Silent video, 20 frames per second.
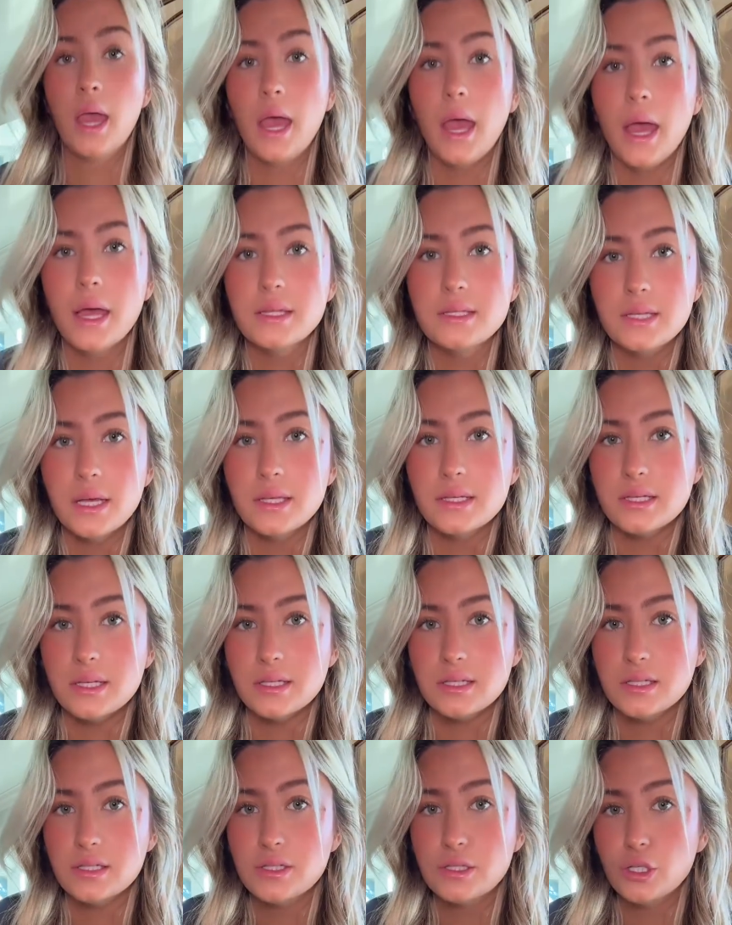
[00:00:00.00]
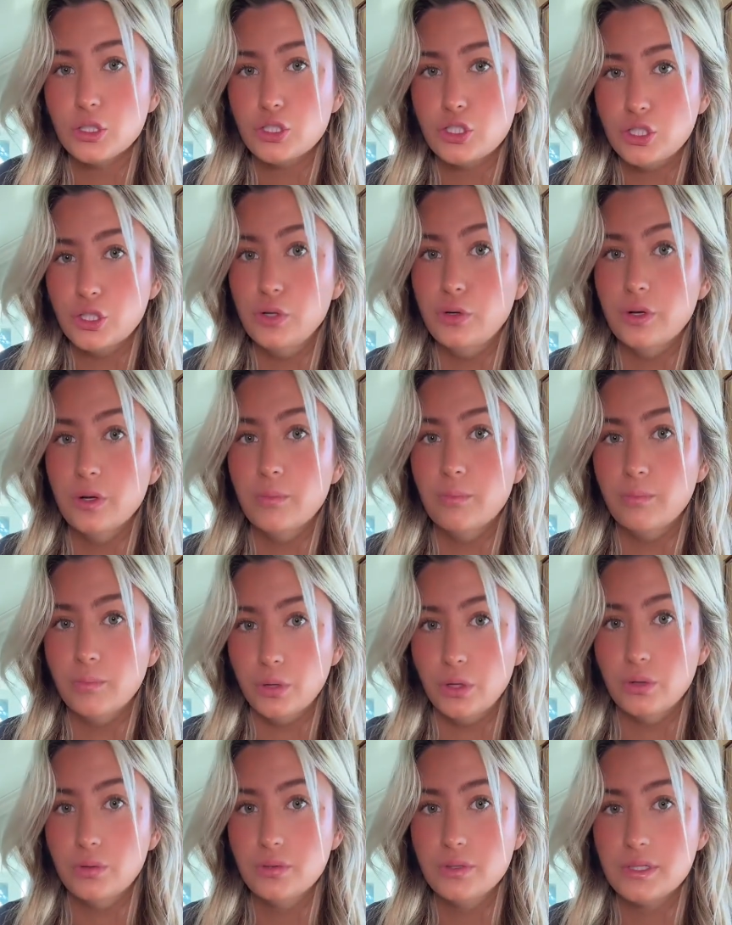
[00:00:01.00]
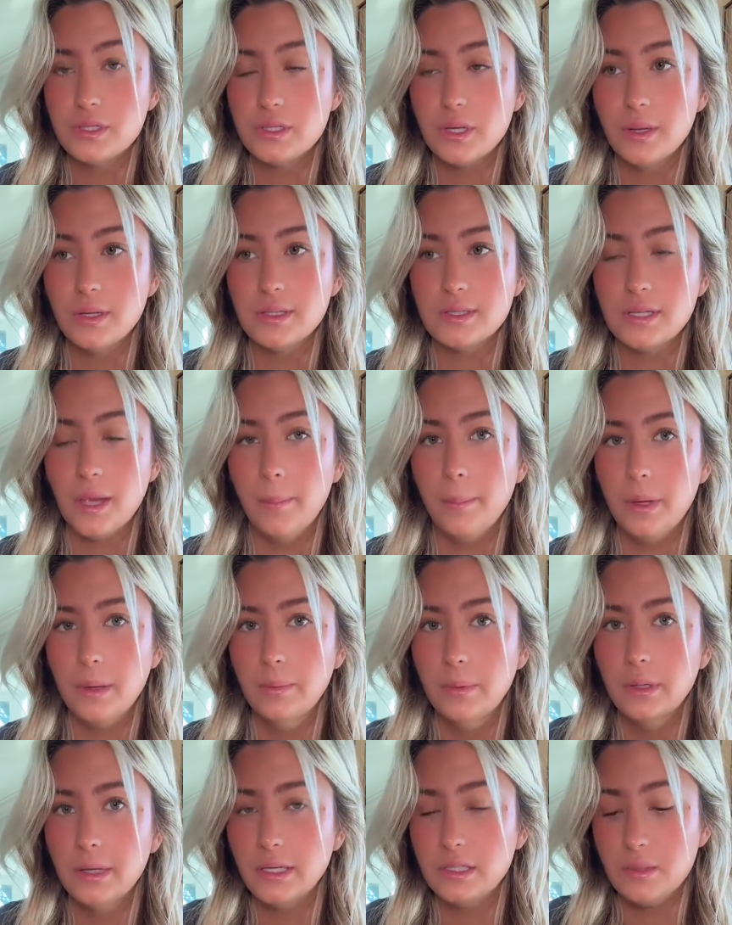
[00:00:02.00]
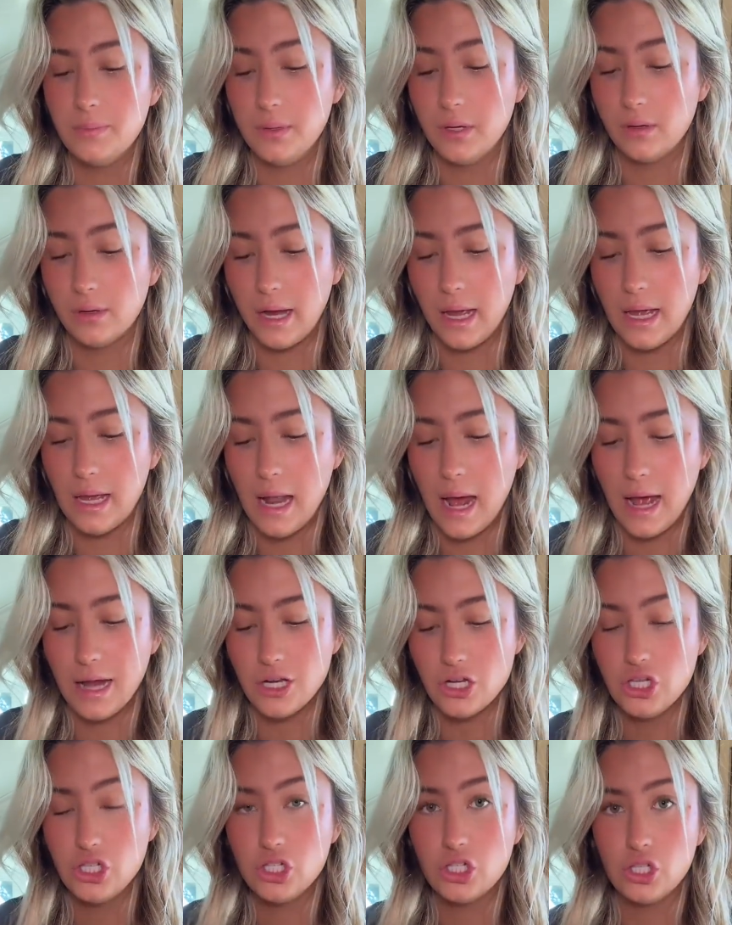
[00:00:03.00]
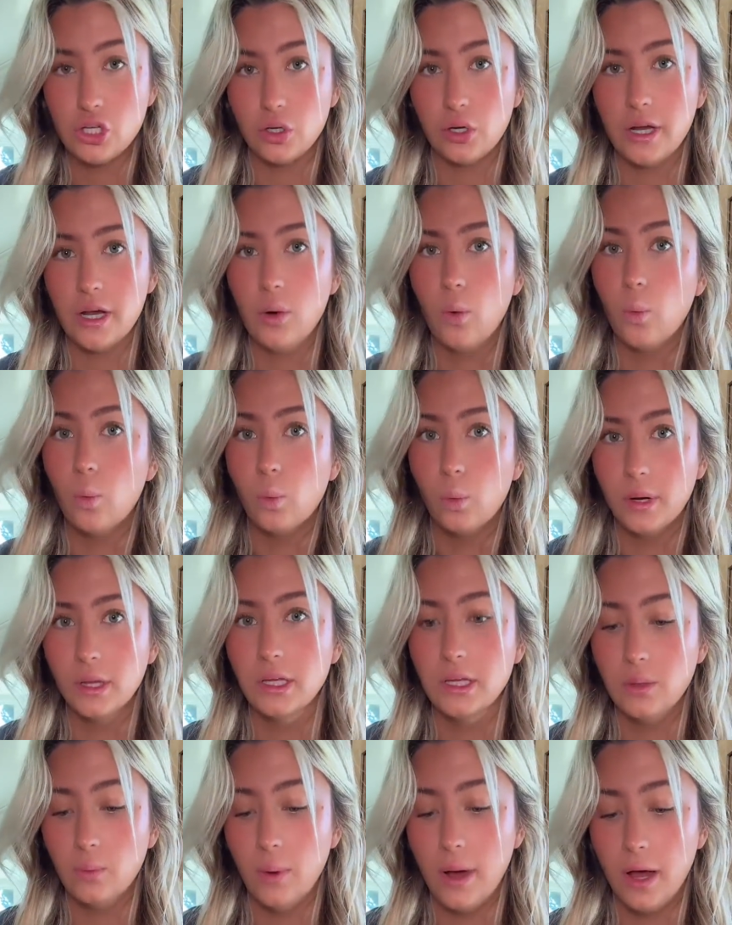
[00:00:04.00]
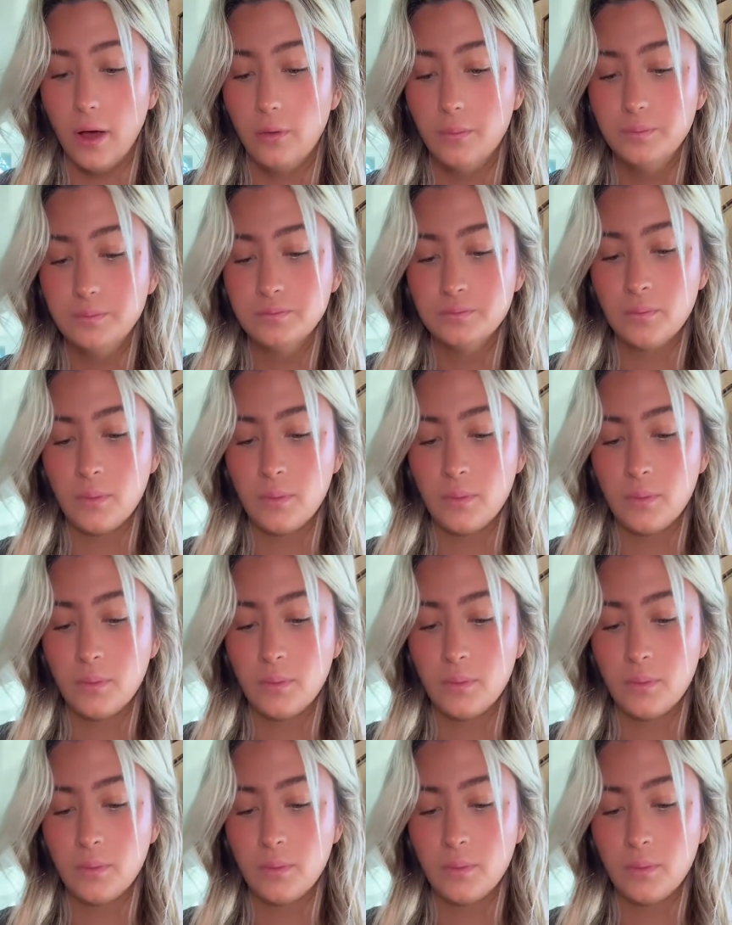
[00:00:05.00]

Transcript: And since this is their tuna mousse, some people like to puree it. I just stir it really well.